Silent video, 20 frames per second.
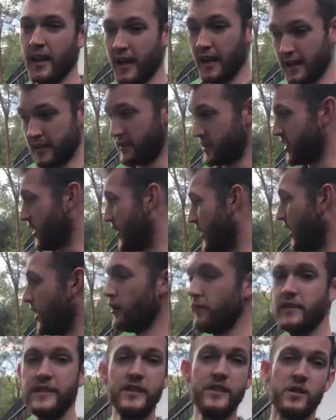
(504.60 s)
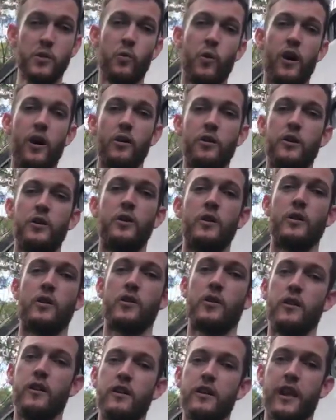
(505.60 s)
So Elvis is a wild caught croc.